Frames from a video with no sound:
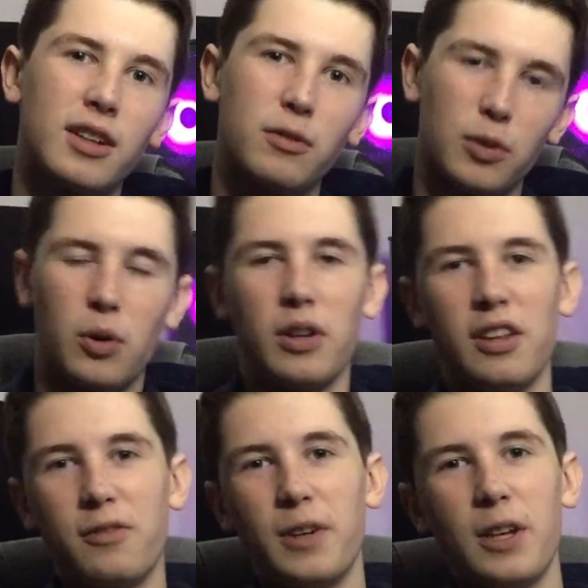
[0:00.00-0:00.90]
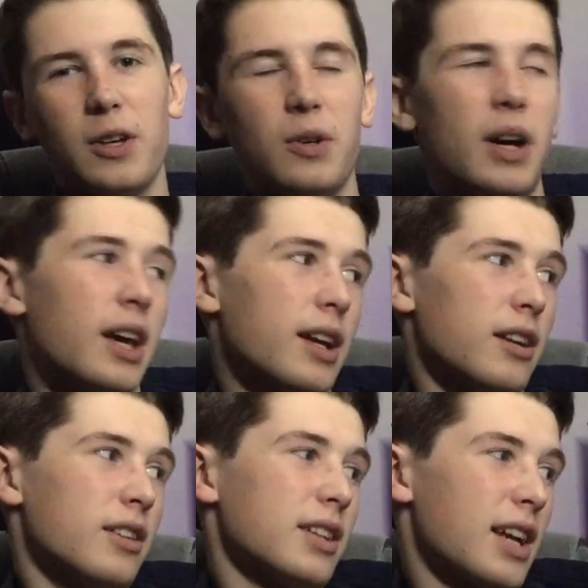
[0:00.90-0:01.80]
recording this video
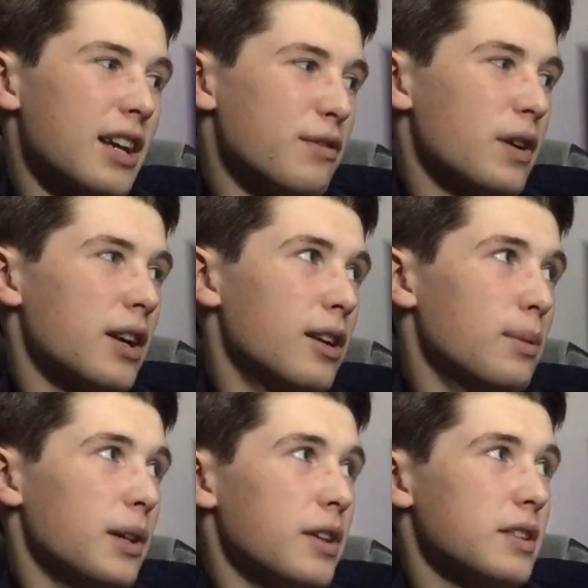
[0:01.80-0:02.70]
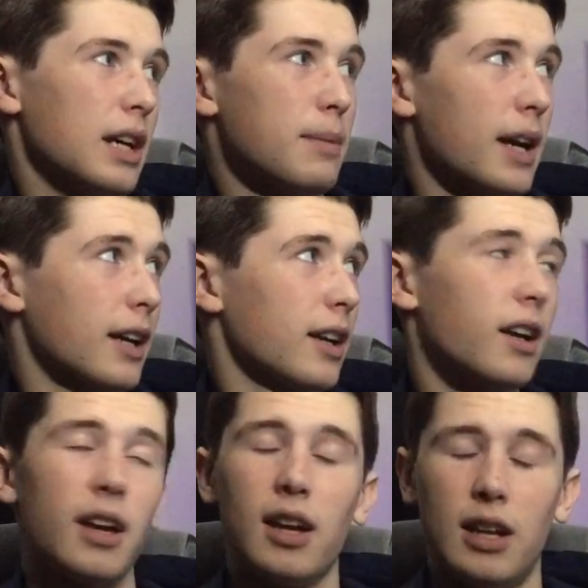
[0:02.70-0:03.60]
and kind of figuring out about this iMac,
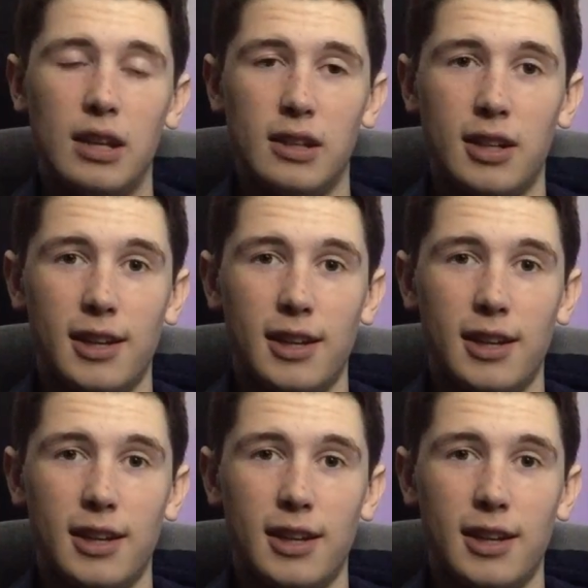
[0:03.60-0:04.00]
and